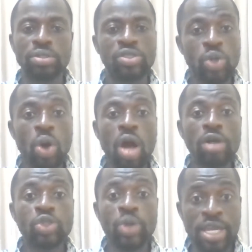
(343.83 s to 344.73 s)
So
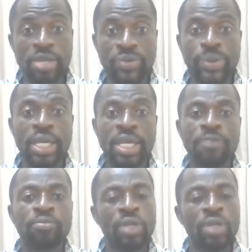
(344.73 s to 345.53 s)
also in Chi,